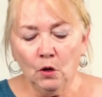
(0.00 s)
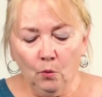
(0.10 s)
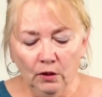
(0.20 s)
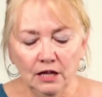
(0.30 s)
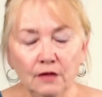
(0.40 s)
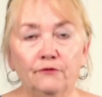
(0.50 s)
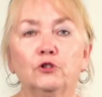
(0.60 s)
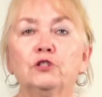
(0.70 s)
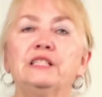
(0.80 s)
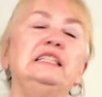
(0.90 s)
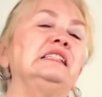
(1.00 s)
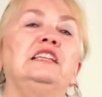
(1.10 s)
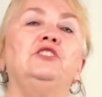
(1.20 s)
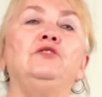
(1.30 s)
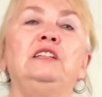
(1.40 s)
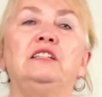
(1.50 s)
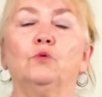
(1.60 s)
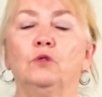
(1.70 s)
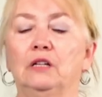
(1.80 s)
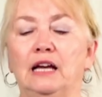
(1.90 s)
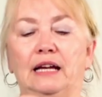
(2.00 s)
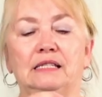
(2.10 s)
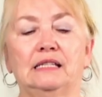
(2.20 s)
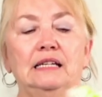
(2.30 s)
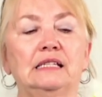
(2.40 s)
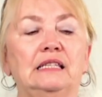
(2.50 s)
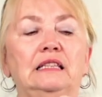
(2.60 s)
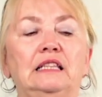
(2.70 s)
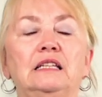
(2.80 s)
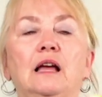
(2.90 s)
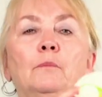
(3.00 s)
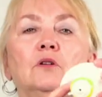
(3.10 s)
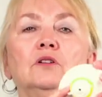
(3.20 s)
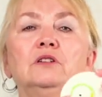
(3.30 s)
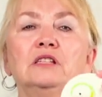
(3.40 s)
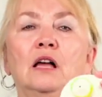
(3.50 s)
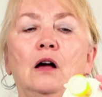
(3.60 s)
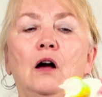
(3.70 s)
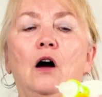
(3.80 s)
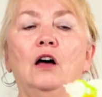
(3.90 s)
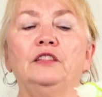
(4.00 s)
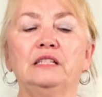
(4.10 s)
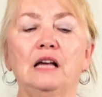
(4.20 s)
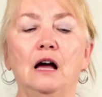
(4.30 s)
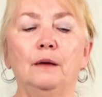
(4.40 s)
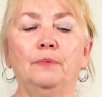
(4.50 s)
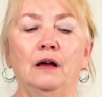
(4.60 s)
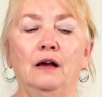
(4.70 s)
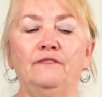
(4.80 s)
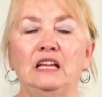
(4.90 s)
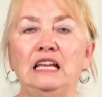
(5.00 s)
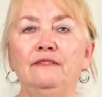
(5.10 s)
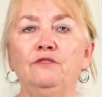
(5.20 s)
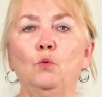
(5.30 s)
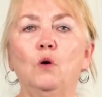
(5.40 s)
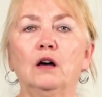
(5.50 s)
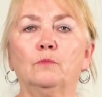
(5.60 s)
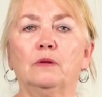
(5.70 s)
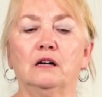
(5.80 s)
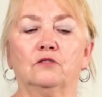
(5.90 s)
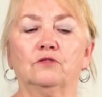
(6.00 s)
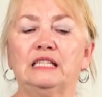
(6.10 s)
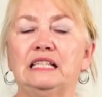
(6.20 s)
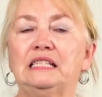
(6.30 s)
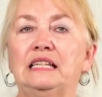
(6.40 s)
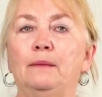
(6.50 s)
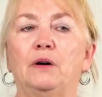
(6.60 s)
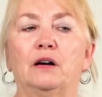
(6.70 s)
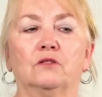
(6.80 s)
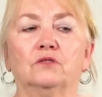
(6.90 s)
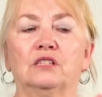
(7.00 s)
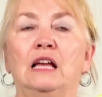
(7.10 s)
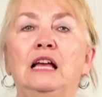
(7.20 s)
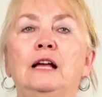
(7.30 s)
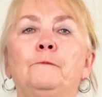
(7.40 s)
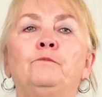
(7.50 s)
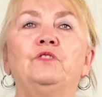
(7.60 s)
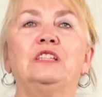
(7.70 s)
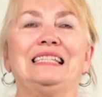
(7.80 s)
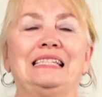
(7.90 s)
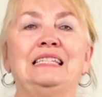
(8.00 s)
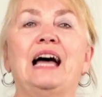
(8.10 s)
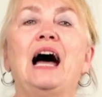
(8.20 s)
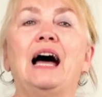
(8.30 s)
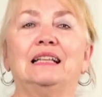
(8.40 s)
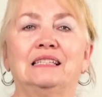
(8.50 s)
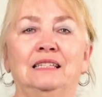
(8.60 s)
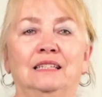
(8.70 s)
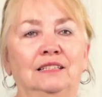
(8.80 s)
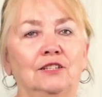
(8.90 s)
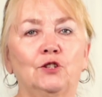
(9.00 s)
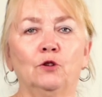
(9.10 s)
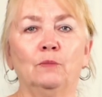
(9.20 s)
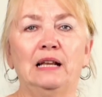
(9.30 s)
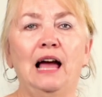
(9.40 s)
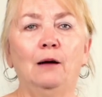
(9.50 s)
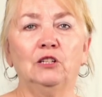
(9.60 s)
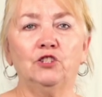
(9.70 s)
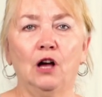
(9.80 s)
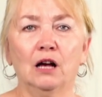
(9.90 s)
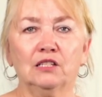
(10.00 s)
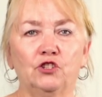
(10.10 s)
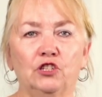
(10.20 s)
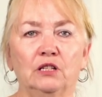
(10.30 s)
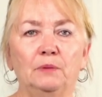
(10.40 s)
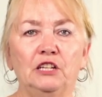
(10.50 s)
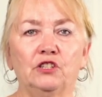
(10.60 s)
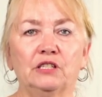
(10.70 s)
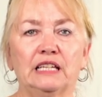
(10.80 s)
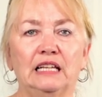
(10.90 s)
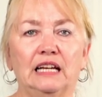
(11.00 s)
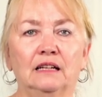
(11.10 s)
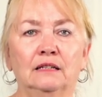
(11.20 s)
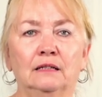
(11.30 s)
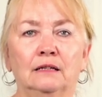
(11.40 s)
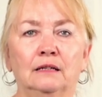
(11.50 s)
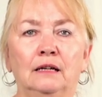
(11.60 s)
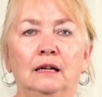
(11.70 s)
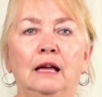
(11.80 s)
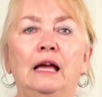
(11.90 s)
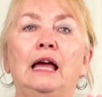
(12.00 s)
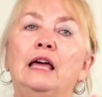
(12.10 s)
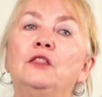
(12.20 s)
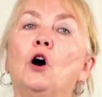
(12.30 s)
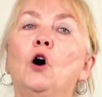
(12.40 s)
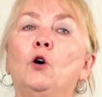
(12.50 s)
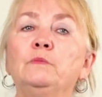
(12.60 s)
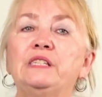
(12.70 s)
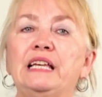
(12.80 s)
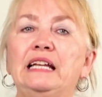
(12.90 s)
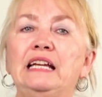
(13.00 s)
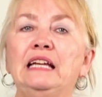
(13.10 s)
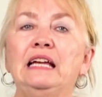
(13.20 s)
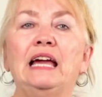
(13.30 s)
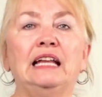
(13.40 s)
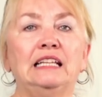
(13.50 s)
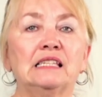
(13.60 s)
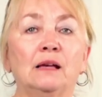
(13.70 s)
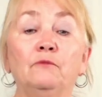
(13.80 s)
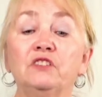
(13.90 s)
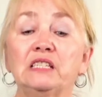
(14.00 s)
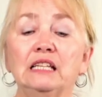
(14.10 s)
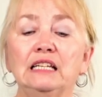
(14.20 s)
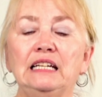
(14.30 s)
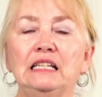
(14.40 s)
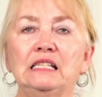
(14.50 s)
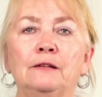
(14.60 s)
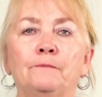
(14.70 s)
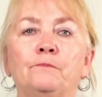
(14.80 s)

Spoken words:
One of the first things that you need to realize is that the numbers on the top of any of the water bottles, these neb bottles, does not determine how much oxygen the patient's getting. In the home setting and in some facilities,